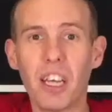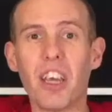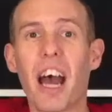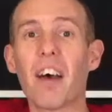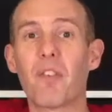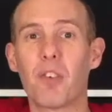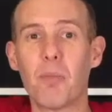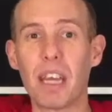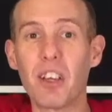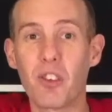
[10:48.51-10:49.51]
you have to
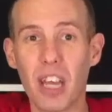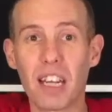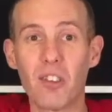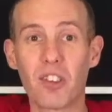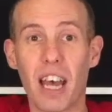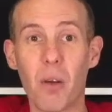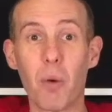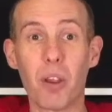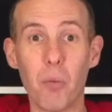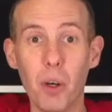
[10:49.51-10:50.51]
make a second set
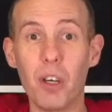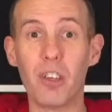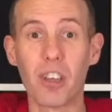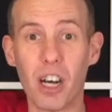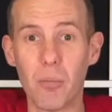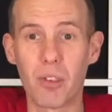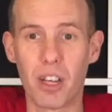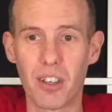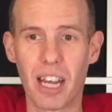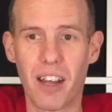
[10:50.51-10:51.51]
with the words
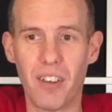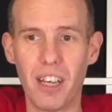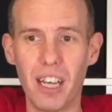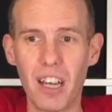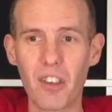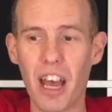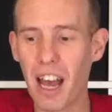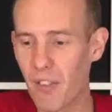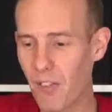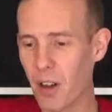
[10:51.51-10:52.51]
upside down. So
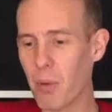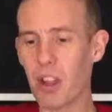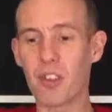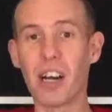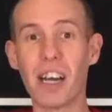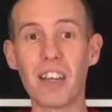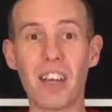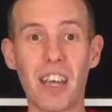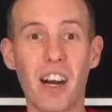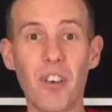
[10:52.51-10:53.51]
have fun with this
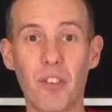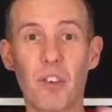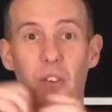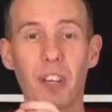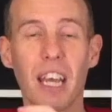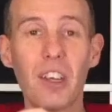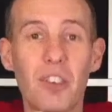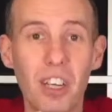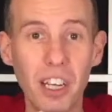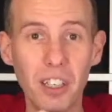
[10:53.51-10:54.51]
idea of
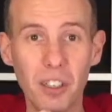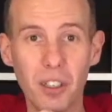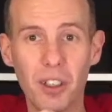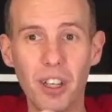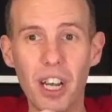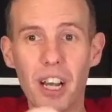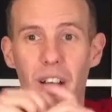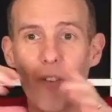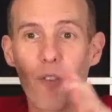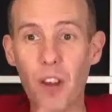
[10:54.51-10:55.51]
creating your
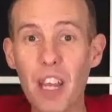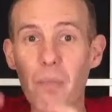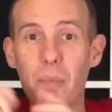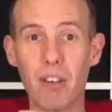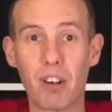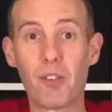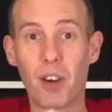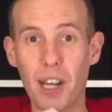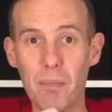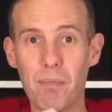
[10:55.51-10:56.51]
fake mirror
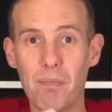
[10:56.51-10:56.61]
frame.